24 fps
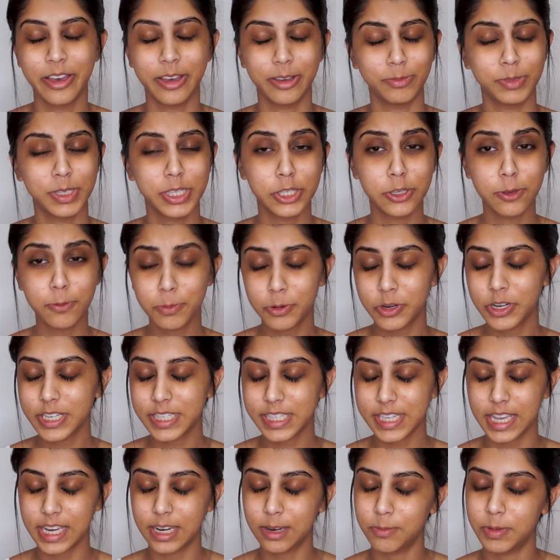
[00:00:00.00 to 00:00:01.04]
I'm super
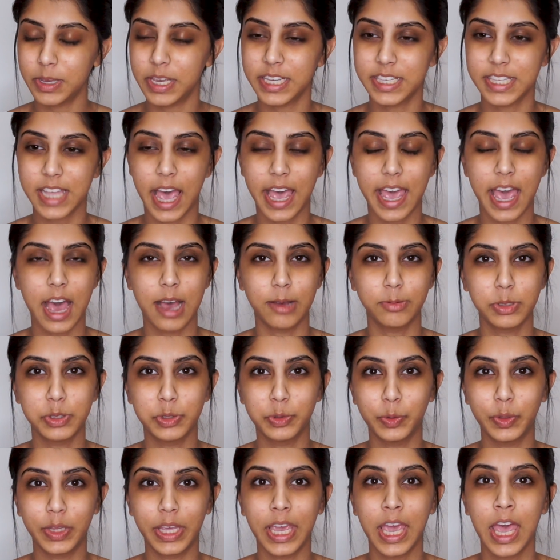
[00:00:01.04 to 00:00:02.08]
excited because I
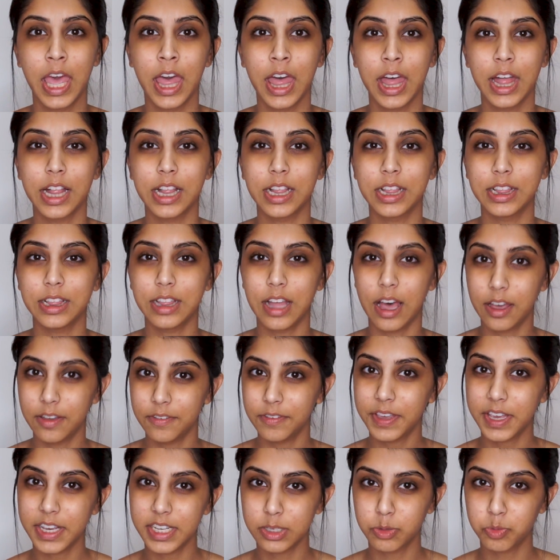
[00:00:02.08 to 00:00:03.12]
absolutely love
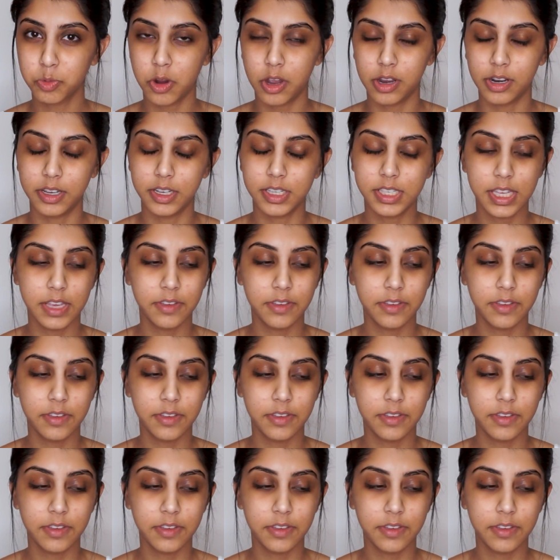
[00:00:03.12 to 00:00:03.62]
Kiss products.